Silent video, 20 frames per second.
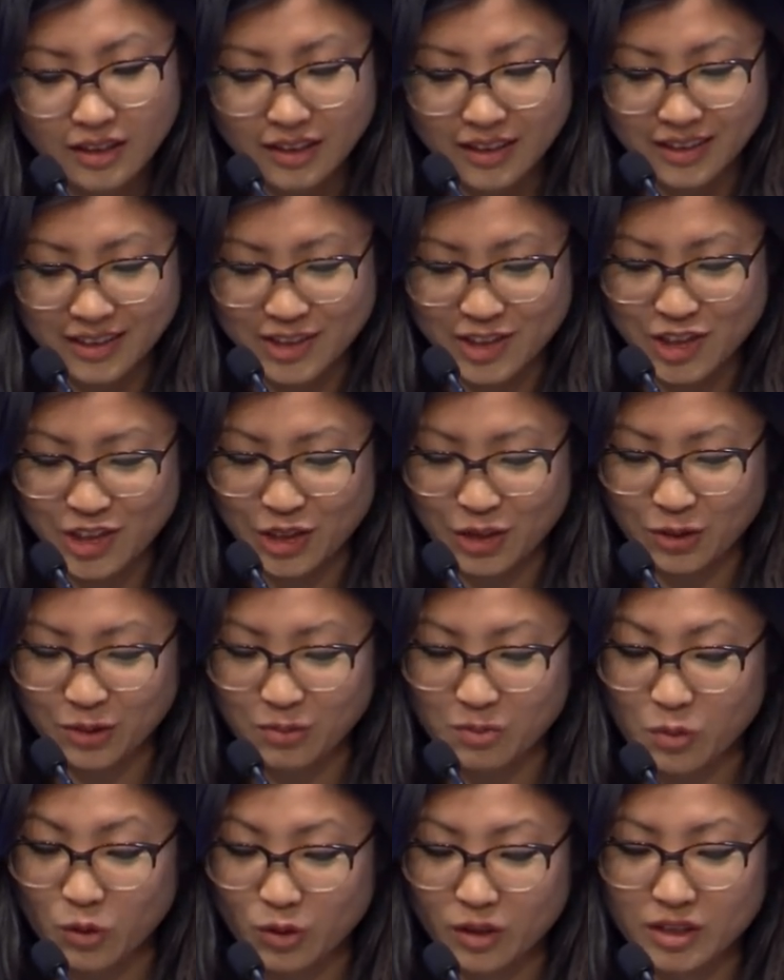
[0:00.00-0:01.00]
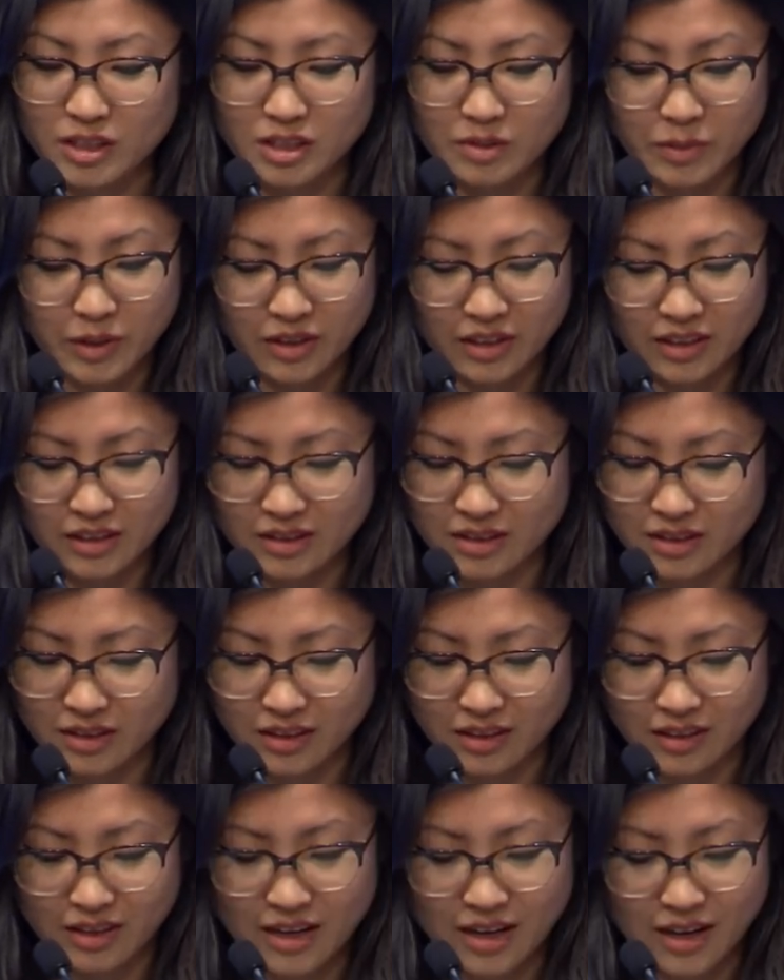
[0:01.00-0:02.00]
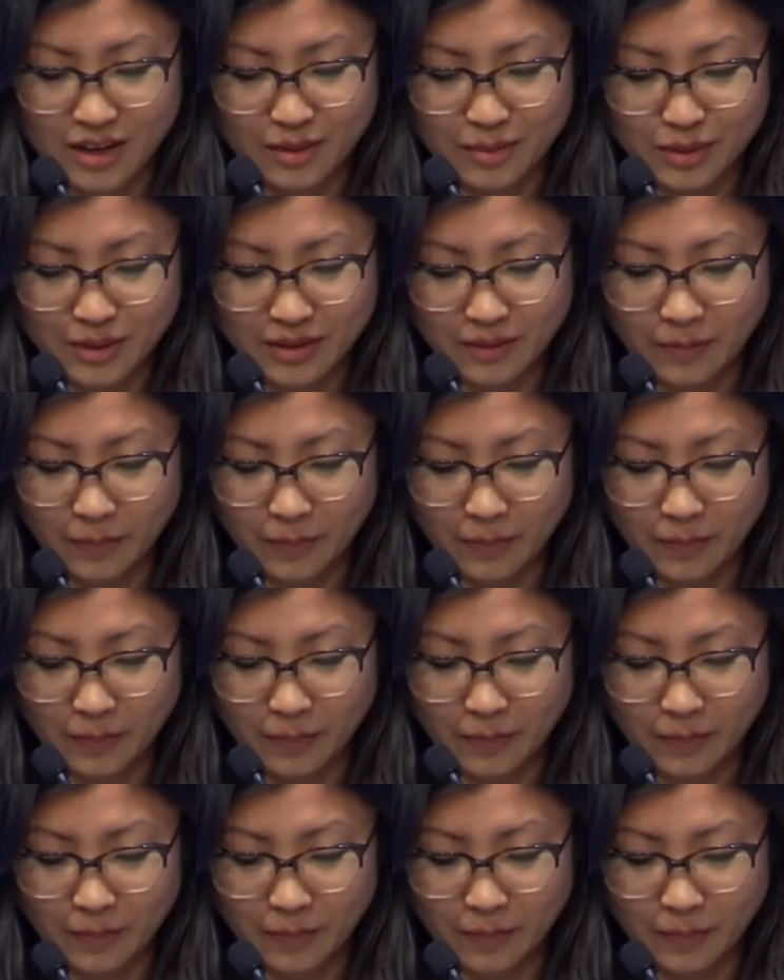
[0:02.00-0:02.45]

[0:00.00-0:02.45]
It showed more experience in the lab.